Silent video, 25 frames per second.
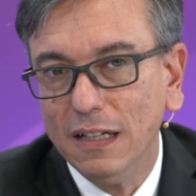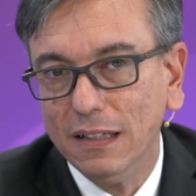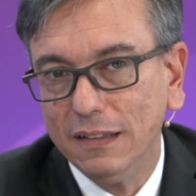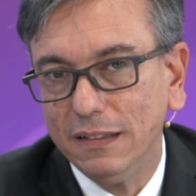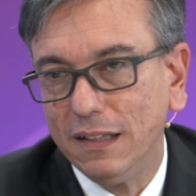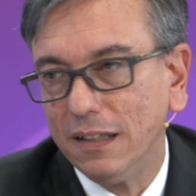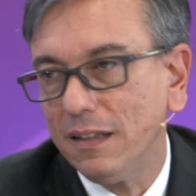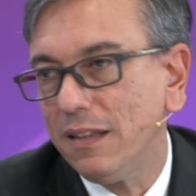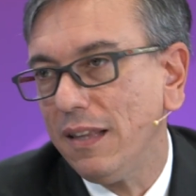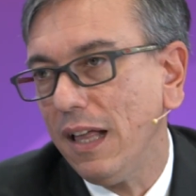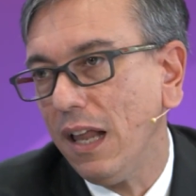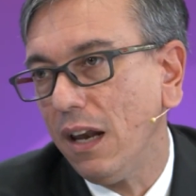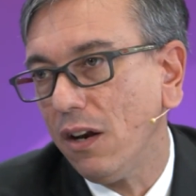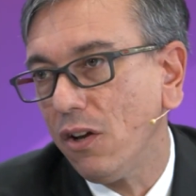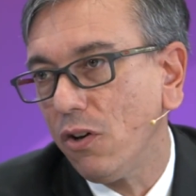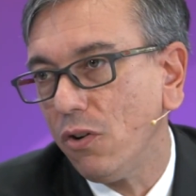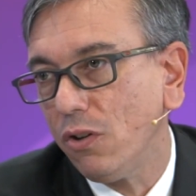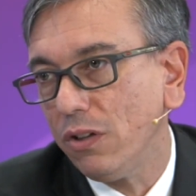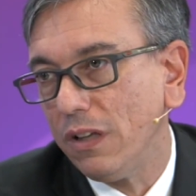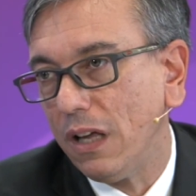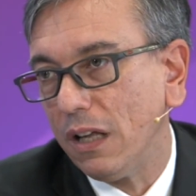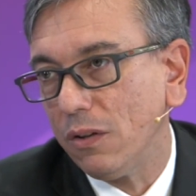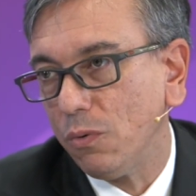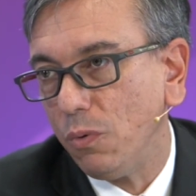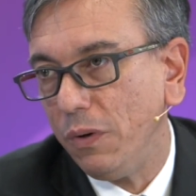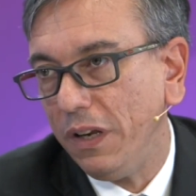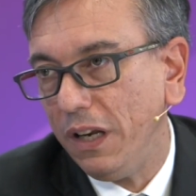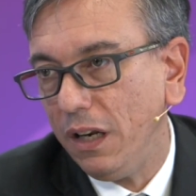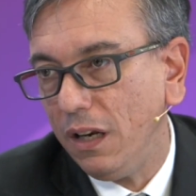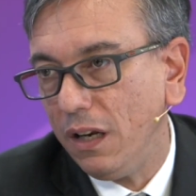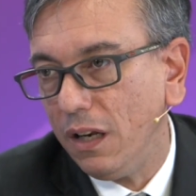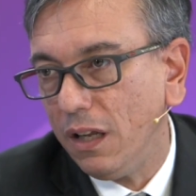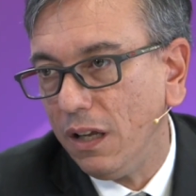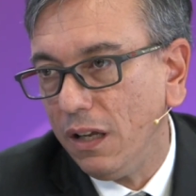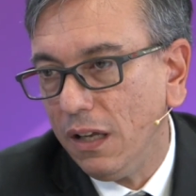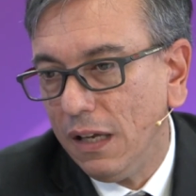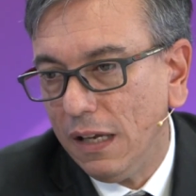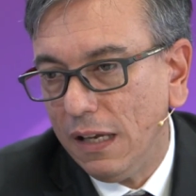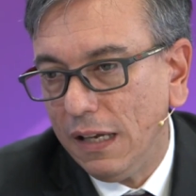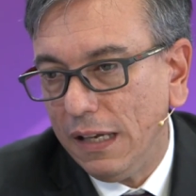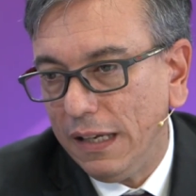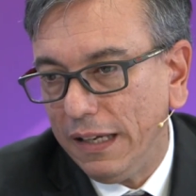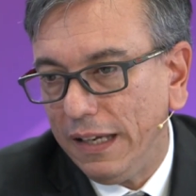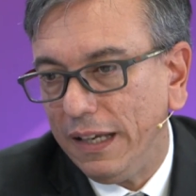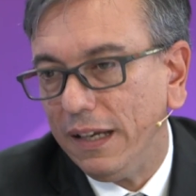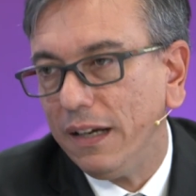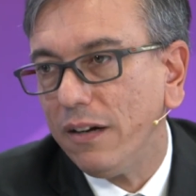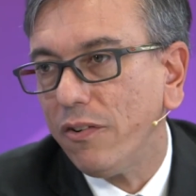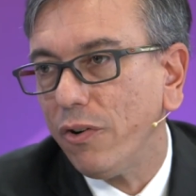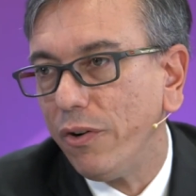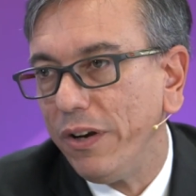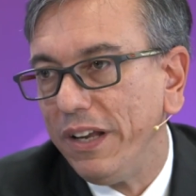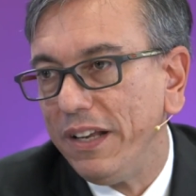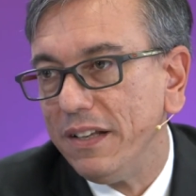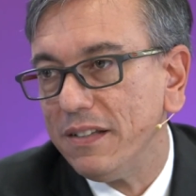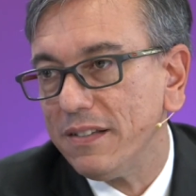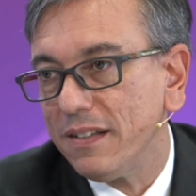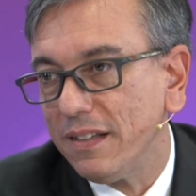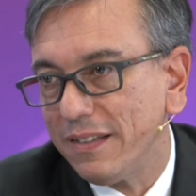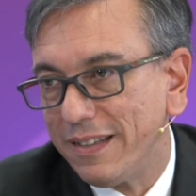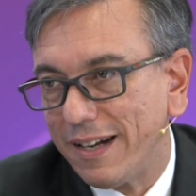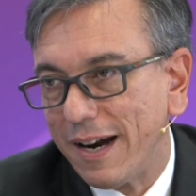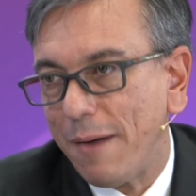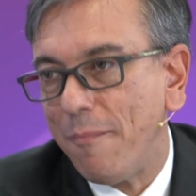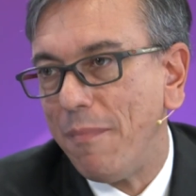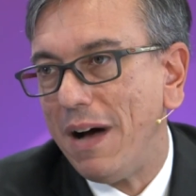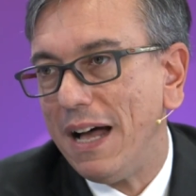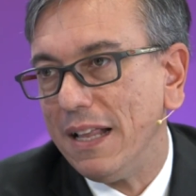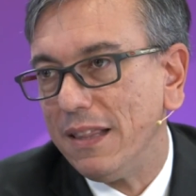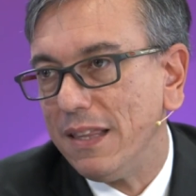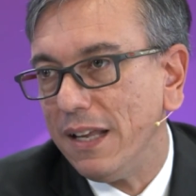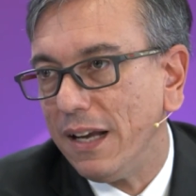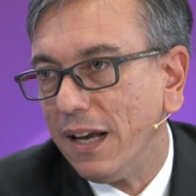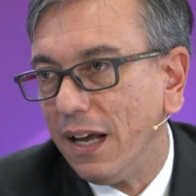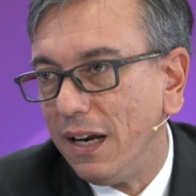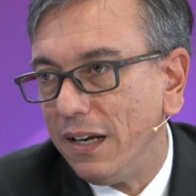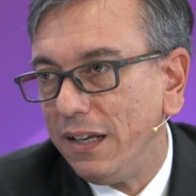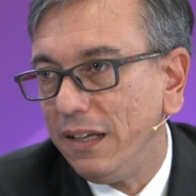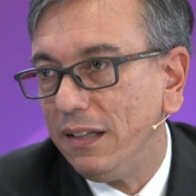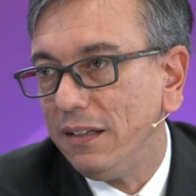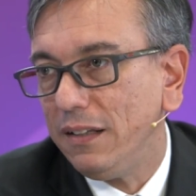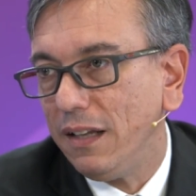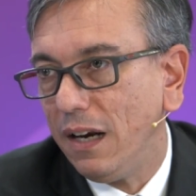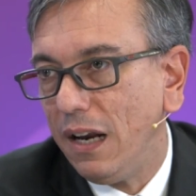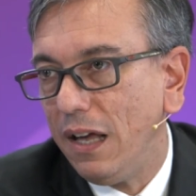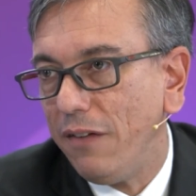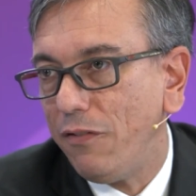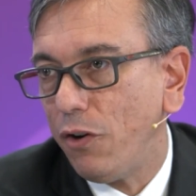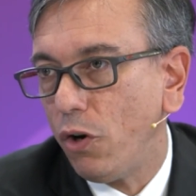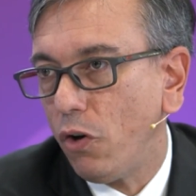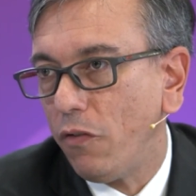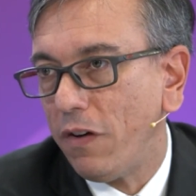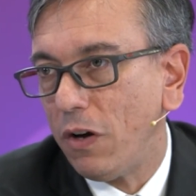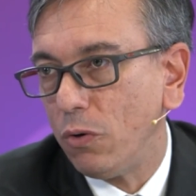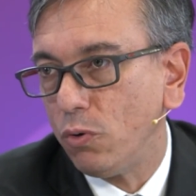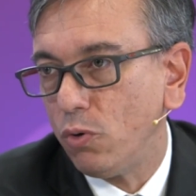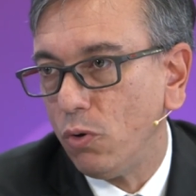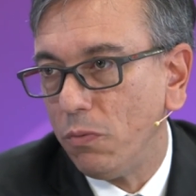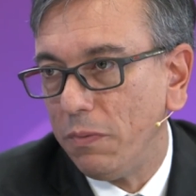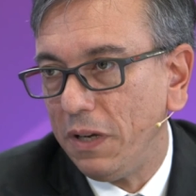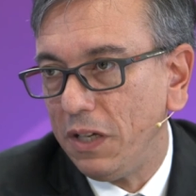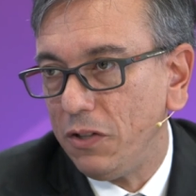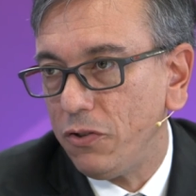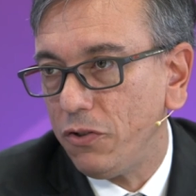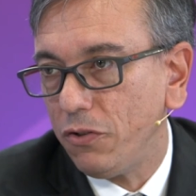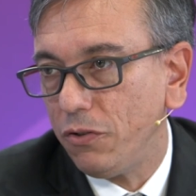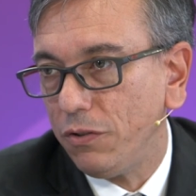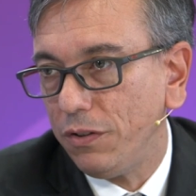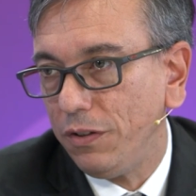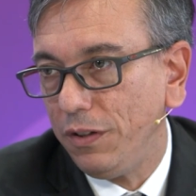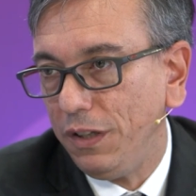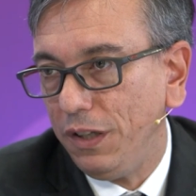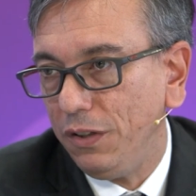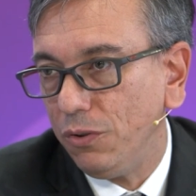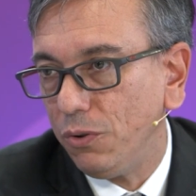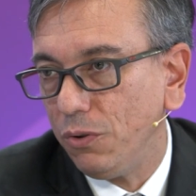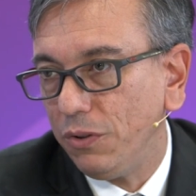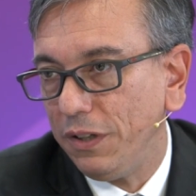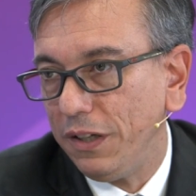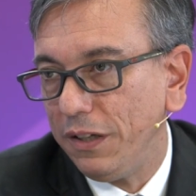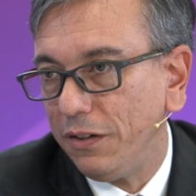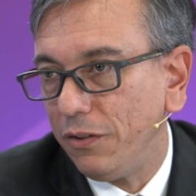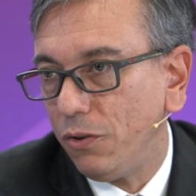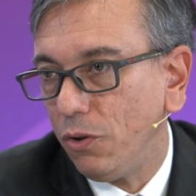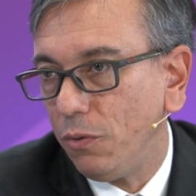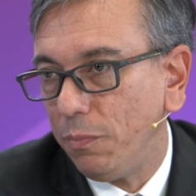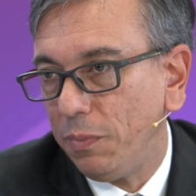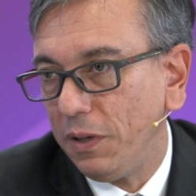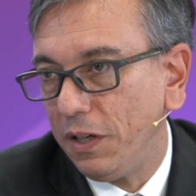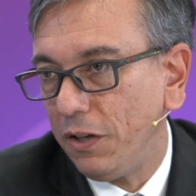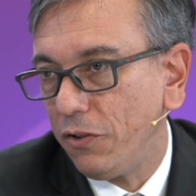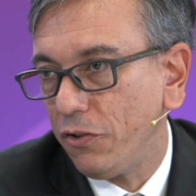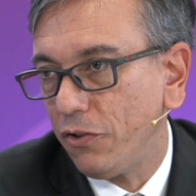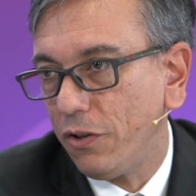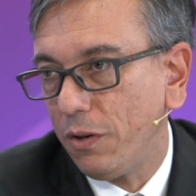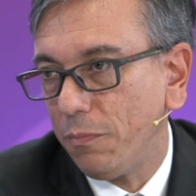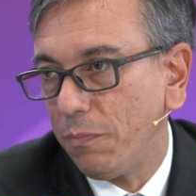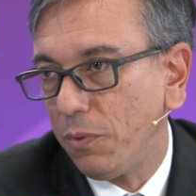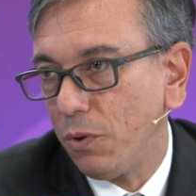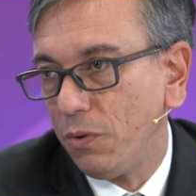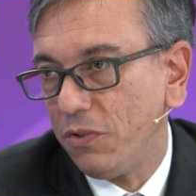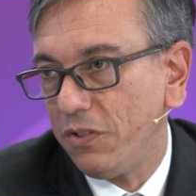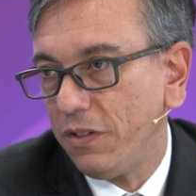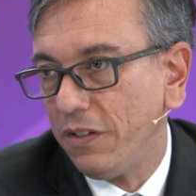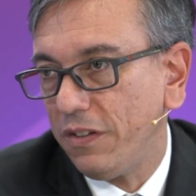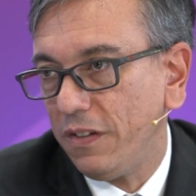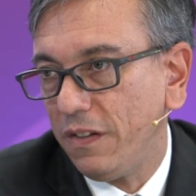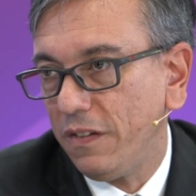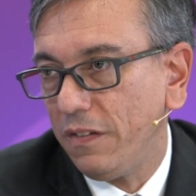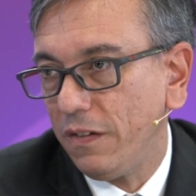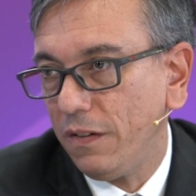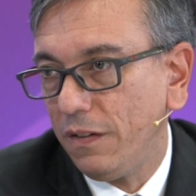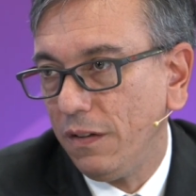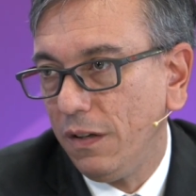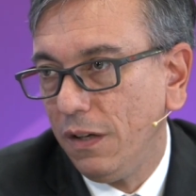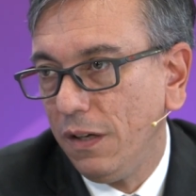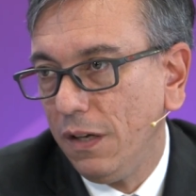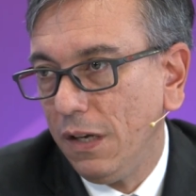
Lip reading: the telco that will increase dramatically the level of automation into their operational processes.